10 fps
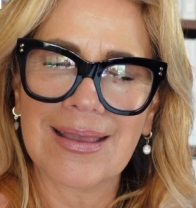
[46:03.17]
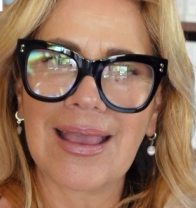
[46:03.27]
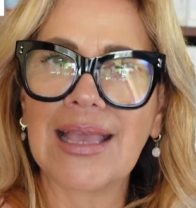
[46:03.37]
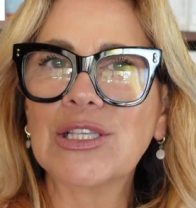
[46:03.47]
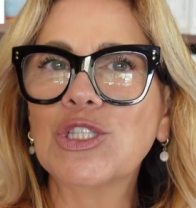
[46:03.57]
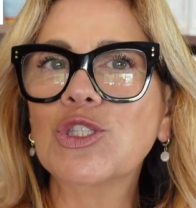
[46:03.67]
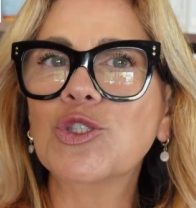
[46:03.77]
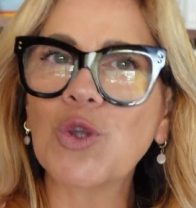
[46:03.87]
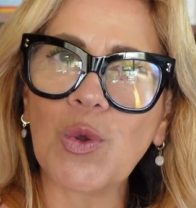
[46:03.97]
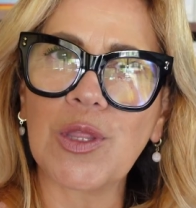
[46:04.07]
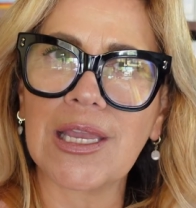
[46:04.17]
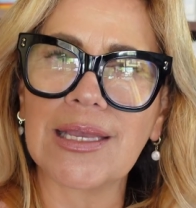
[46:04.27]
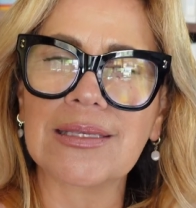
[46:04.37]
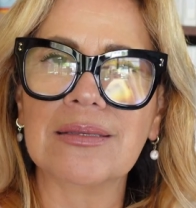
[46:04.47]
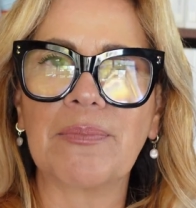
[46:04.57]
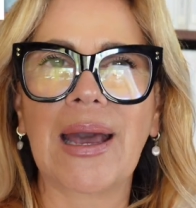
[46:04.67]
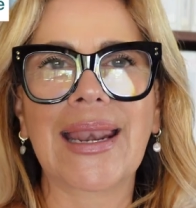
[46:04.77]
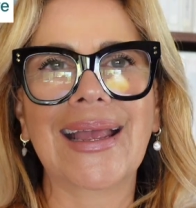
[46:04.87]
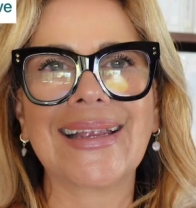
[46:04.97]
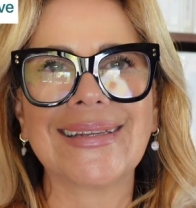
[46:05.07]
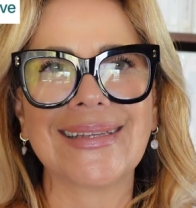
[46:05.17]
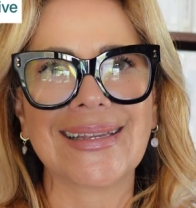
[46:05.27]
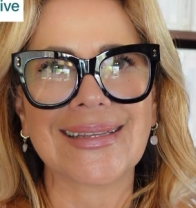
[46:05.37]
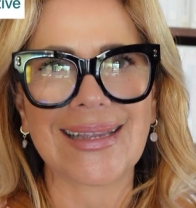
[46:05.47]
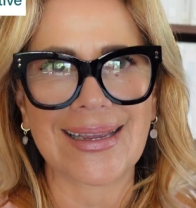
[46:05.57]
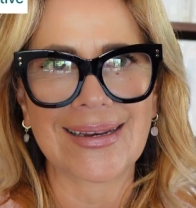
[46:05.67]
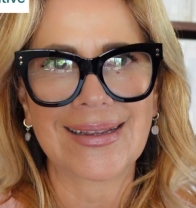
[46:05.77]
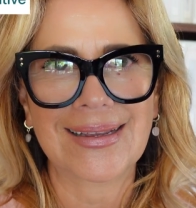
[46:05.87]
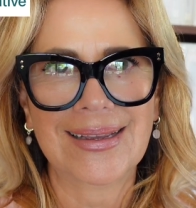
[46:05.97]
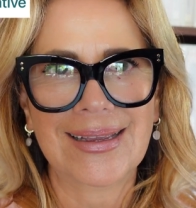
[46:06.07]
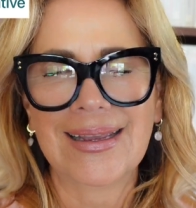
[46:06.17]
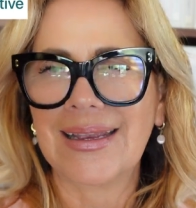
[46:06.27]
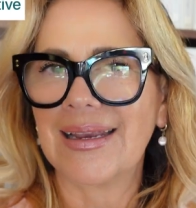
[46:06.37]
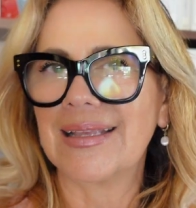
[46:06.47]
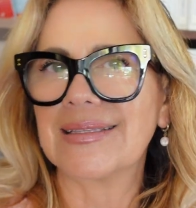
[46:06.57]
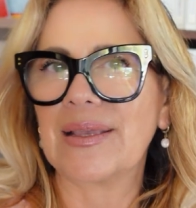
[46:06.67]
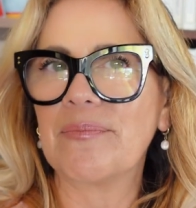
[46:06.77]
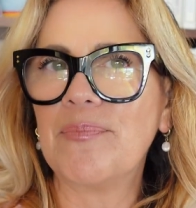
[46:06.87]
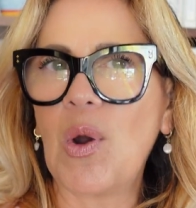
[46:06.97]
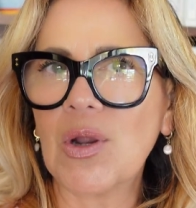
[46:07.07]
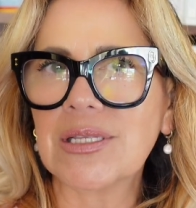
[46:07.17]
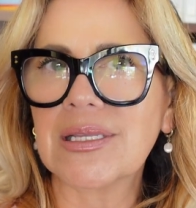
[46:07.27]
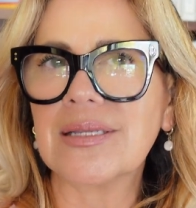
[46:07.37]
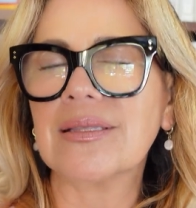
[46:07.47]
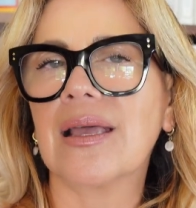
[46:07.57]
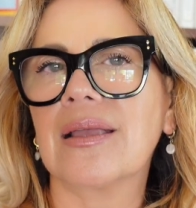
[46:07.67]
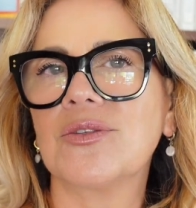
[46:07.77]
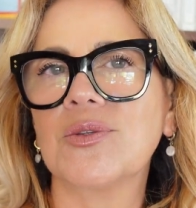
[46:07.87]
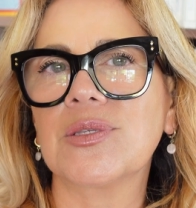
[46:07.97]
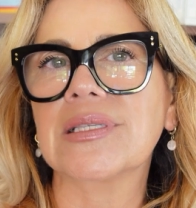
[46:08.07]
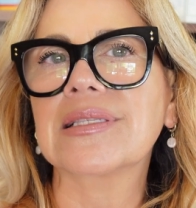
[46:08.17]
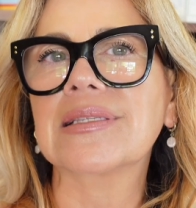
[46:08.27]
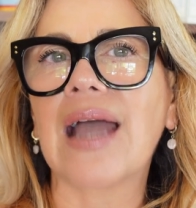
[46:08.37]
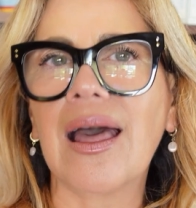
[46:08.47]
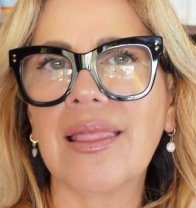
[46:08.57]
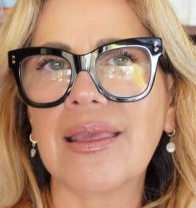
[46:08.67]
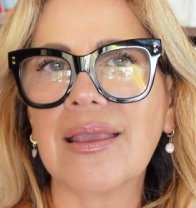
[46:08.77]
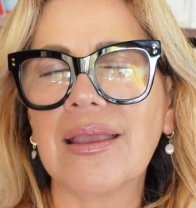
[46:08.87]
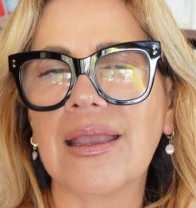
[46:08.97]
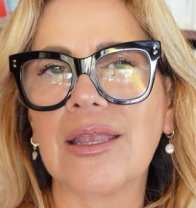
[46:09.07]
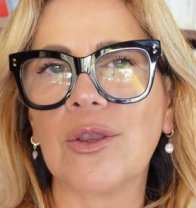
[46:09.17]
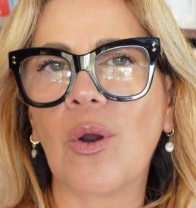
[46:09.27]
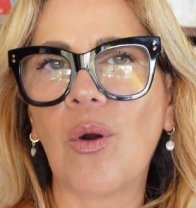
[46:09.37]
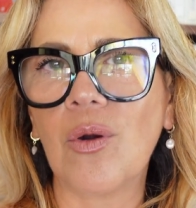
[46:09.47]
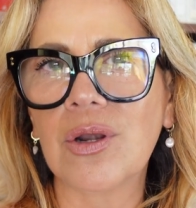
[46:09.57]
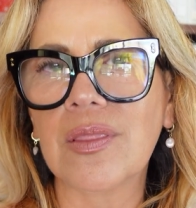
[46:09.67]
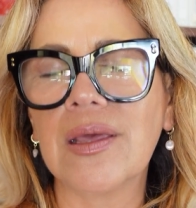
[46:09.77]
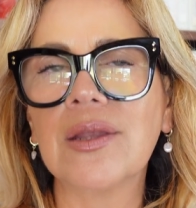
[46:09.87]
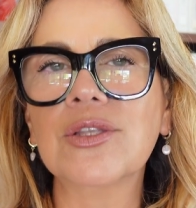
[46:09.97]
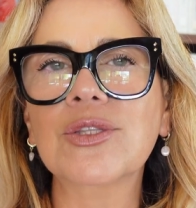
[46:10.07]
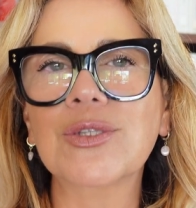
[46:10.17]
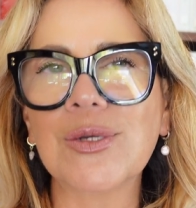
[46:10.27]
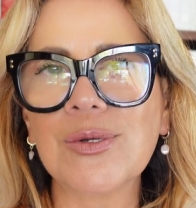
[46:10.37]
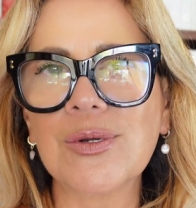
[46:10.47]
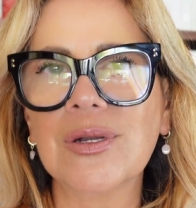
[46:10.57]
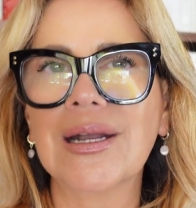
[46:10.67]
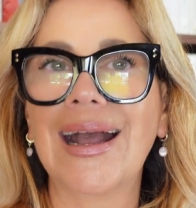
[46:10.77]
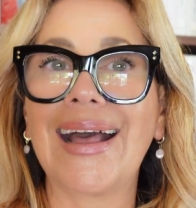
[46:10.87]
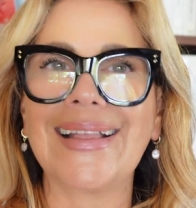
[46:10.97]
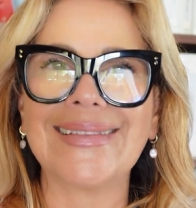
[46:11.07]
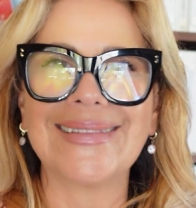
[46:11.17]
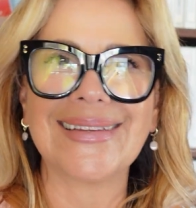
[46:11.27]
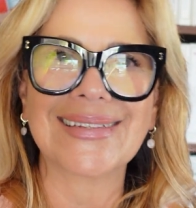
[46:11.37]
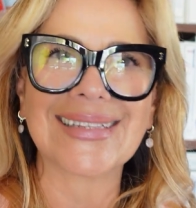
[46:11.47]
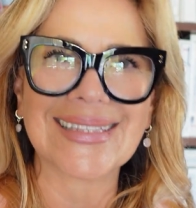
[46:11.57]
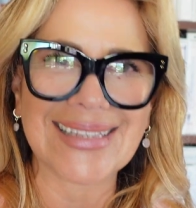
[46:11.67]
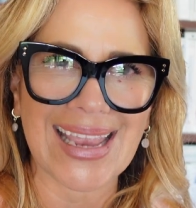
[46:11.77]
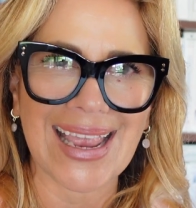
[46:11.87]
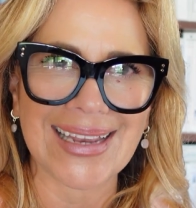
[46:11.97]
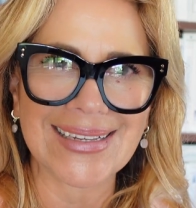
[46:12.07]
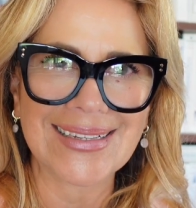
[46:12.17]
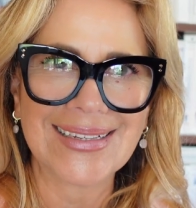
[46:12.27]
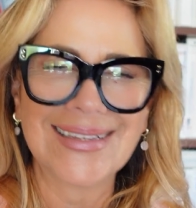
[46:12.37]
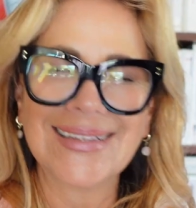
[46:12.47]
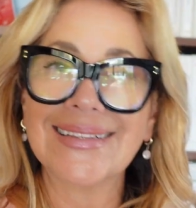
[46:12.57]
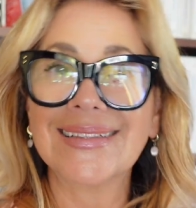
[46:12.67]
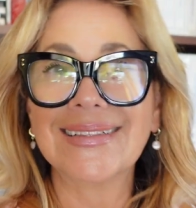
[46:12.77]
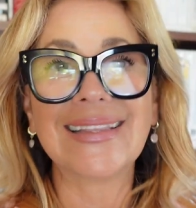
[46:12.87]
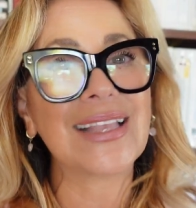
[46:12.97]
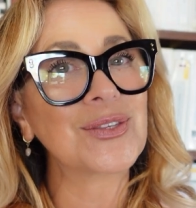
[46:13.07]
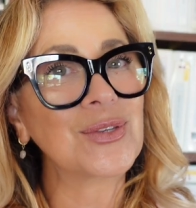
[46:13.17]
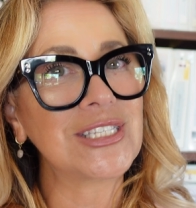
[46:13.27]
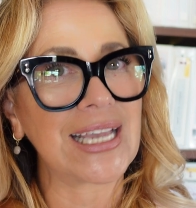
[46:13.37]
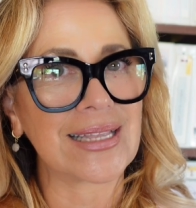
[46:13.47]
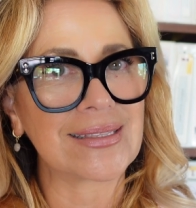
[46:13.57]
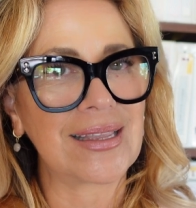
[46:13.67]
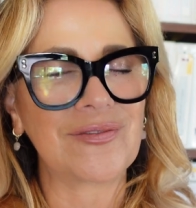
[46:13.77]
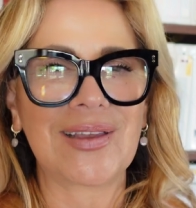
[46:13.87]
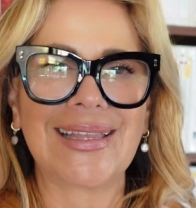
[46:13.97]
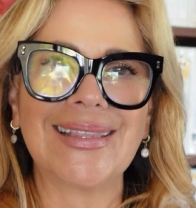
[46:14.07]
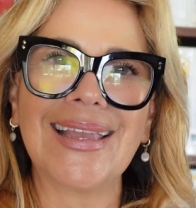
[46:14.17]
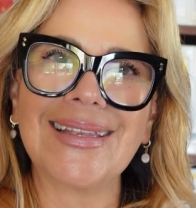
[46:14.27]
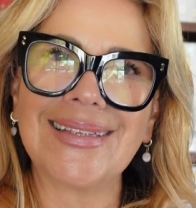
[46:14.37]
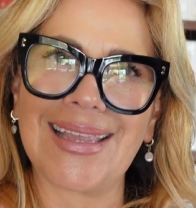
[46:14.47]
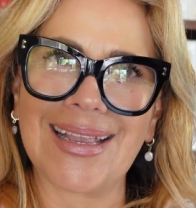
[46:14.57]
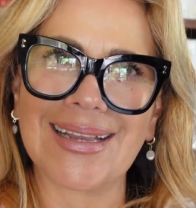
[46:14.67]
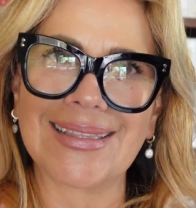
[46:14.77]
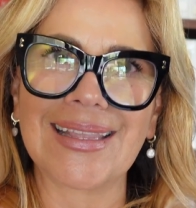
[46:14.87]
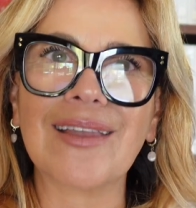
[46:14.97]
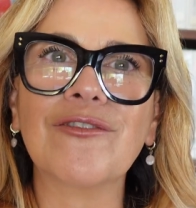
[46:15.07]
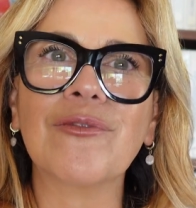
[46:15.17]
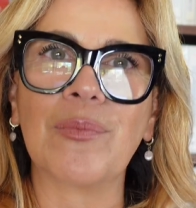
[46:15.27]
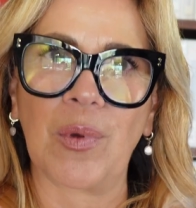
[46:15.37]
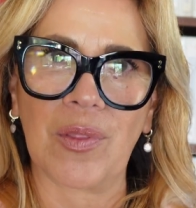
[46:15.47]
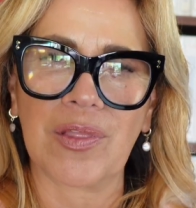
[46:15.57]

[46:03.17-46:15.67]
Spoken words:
estudies para entender. It is important that you study in order to understand the subjunctive and the indicative mood.